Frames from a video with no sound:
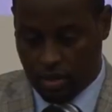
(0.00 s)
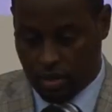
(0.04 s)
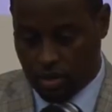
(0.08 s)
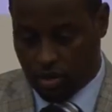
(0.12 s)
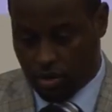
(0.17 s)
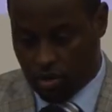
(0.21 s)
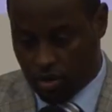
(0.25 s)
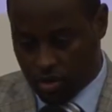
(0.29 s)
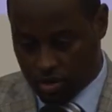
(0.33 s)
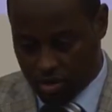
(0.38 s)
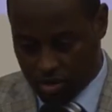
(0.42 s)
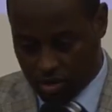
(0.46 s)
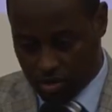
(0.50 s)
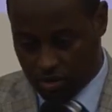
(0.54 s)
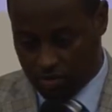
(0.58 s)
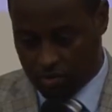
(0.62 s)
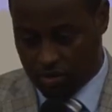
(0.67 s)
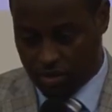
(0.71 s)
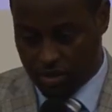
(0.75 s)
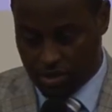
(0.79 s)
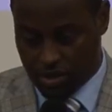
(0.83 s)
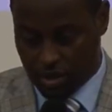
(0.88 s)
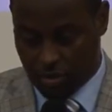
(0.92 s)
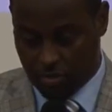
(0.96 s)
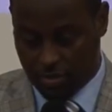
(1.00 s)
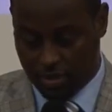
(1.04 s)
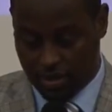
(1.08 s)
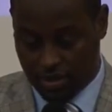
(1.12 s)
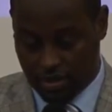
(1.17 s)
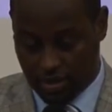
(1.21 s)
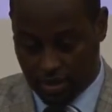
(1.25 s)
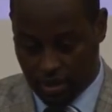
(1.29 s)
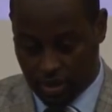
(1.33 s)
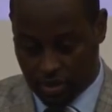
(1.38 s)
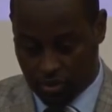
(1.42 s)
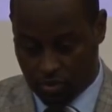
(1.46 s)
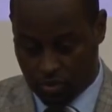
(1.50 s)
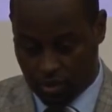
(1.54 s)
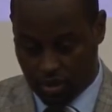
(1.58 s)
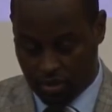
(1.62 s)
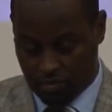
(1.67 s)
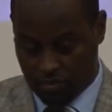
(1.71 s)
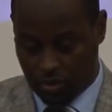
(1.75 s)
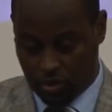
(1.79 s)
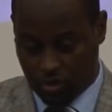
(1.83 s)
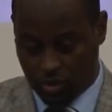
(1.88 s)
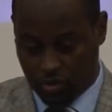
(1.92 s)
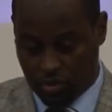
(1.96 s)
Causes of instability as well, if
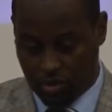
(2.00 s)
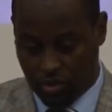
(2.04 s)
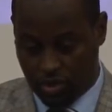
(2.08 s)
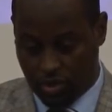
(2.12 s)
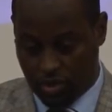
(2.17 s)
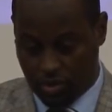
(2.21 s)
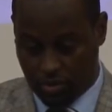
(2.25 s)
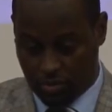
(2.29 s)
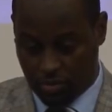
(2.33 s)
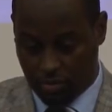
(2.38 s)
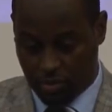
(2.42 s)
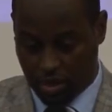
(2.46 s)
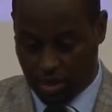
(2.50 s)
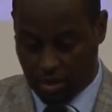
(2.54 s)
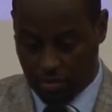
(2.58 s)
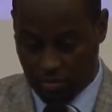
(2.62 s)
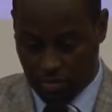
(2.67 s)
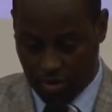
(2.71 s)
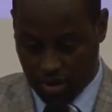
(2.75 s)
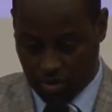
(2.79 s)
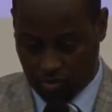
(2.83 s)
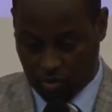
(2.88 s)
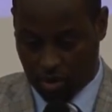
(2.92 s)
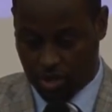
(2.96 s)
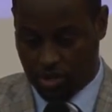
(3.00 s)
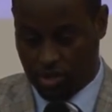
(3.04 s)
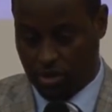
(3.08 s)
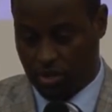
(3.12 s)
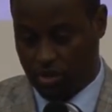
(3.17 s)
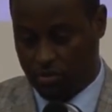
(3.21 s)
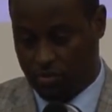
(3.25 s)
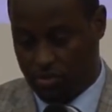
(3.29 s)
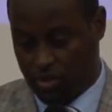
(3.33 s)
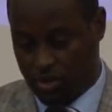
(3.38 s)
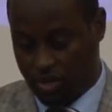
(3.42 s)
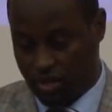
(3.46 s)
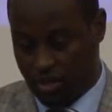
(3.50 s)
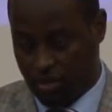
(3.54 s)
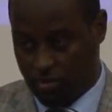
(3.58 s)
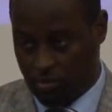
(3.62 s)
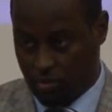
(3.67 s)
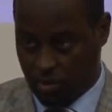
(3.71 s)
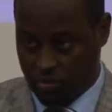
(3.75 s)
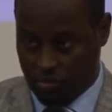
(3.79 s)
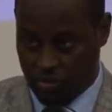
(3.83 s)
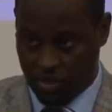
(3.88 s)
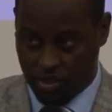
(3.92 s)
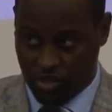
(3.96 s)
we continue, migration of skilled
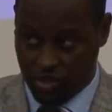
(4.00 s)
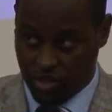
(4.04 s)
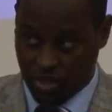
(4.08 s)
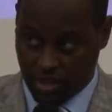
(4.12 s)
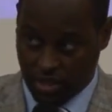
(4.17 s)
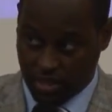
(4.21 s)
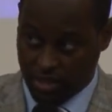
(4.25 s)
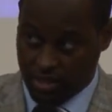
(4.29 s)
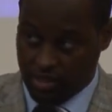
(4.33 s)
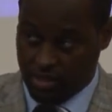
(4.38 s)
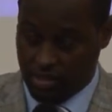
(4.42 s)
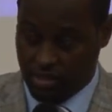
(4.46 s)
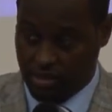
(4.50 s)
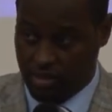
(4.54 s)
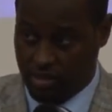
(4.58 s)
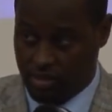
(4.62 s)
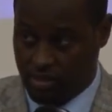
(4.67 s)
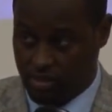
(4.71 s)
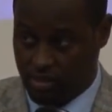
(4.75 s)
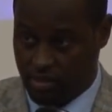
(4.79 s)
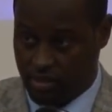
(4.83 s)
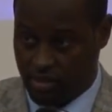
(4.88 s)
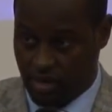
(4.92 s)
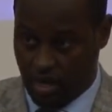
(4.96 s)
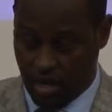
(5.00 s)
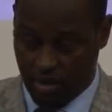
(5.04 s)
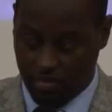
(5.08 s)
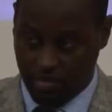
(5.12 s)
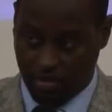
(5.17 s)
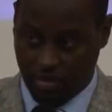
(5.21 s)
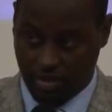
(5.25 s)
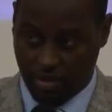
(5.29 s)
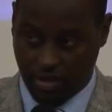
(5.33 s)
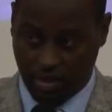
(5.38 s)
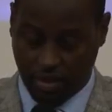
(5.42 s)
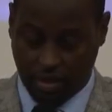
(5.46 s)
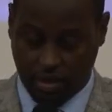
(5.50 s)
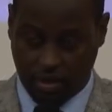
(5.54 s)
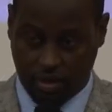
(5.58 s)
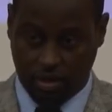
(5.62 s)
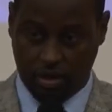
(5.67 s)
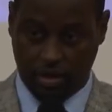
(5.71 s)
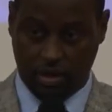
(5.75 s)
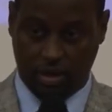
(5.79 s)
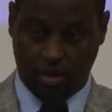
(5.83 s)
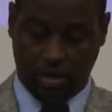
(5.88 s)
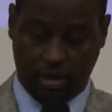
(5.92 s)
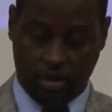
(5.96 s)
professionals after the
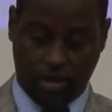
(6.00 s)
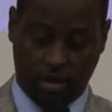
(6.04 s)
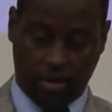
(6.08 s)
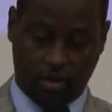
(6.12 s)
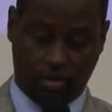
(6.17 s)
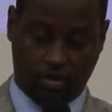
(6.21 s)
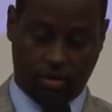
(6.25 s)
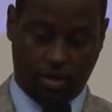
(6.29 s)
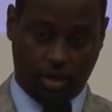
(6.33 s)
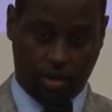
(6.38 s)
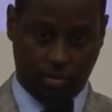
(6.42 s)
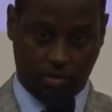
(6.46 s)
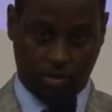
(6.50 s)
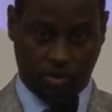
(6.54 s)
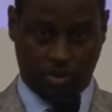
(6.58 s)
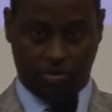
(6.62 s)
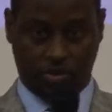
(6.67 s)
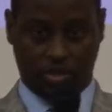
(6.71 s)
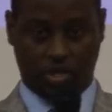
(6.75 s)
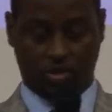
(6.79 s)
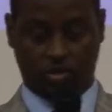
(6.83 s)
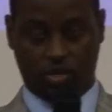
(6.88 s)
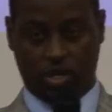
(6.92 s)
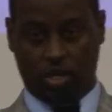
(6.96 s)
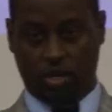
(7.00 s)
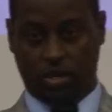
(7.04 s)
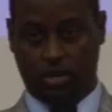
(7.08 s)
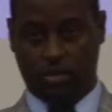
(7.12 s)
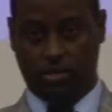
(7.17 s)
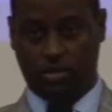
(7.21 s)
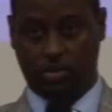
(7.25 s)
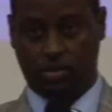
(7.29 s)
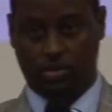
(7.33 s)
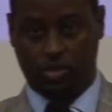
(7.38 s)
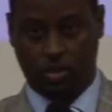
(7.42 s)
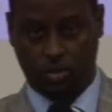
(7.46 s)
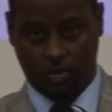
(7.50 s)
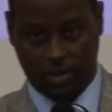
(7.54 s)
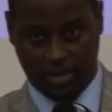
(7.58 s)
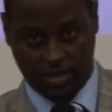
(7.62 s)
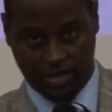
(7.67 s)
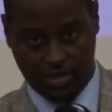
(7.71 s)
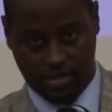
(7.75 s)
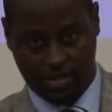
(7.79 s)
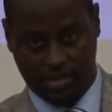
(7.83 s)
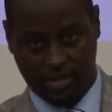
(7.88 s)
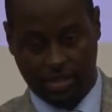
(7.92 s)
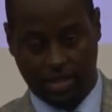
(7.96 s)
collapse of central Somali
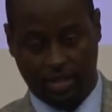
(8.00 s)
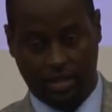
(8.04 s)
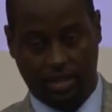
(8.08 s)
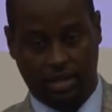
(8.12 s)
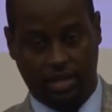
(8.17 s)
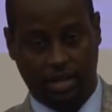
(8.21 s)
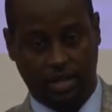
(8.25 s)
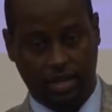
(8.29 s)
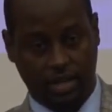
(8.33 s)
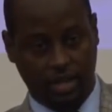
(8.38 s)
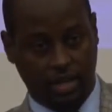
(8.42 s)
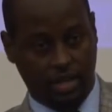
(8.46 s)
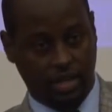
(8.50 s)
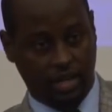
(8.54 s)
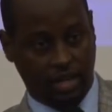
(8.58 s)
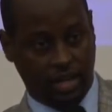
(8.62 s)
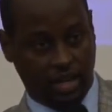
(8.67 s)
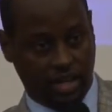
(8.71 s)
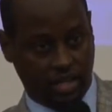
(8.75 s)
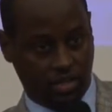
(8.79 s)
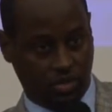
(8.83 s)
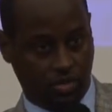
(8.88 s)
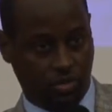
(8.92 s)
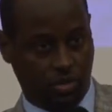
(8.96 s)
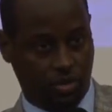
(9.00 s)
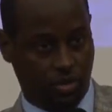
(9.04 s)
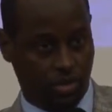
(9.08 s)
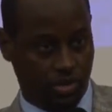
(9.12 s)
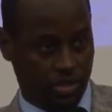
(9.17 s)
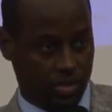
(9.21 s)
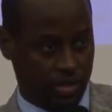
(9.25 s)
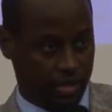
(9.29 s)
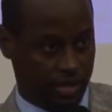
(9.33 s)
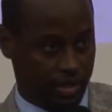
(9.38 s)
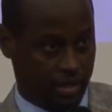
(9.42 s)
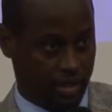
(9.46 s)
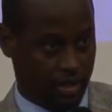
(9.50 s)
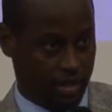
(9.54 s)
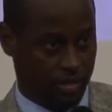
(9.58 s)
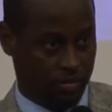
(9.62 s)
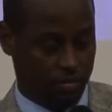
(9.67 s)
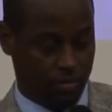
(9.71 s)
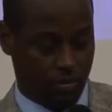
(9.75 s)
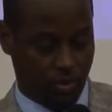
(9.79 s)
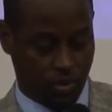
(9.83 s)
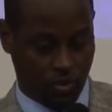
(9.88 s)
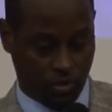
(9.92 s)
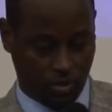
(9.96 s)
state, it has caused
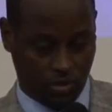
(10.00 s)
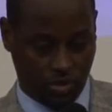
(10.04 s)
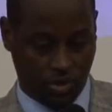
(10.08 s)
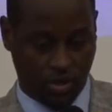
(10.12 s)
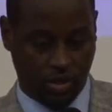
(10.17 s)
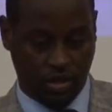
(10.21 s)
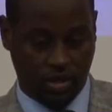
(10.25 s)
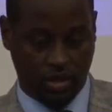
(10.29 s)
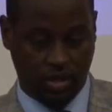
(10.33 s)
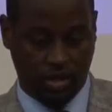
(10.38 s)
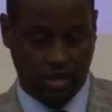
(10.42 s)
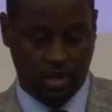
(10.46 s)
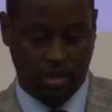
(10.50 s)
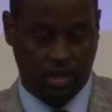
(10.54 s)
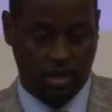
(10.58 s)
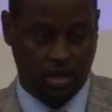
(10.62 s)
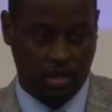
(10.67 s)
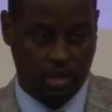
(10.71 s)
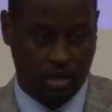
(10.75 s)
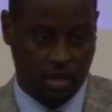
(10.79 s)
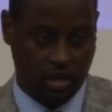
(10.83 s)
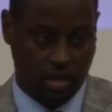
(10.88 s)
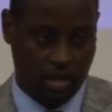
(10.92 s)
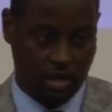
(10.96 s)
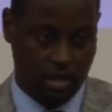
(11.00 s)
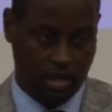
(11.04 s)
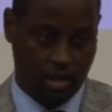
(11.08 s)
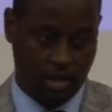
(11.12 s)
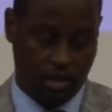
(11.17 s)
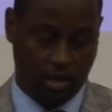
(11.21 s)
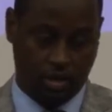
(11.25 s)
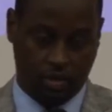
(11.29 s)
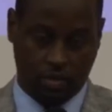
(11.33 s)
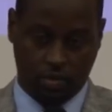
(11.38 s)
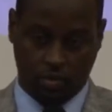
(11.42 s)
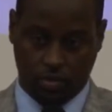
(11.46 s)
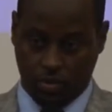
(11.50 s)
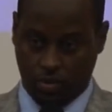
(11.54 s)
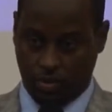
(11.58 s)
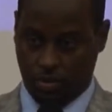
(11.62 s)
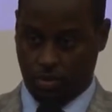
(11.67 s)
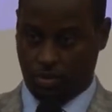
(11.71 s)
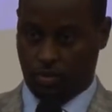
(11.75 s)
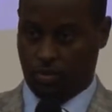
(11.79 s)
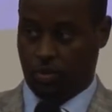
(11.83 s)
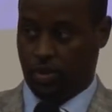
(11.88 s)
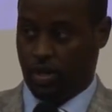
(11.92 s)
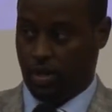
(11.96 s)
that most
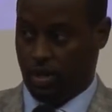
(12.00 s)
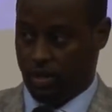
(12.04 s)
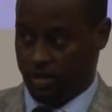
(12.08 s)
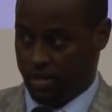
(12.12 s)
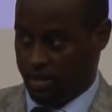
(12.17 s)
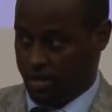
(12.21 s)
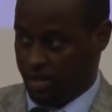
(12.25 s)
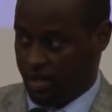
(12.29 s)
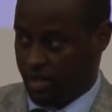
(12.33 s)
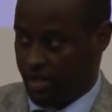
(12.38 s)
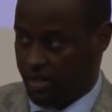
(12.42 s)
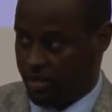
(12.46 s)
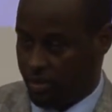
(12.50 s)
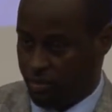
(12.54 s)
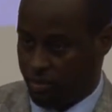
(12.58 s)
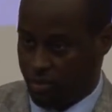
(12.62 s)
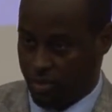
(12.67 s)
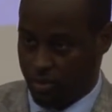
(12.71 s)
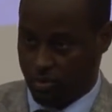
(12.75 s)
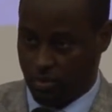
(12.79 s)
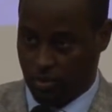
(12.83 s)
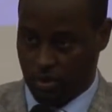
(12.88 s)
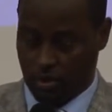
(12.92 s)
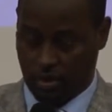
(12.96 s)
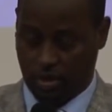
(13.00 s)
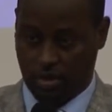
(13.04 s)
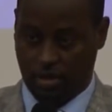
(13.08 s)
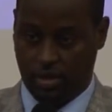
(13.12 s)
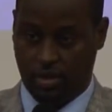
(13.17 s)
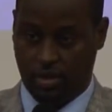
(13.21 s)
well-educated people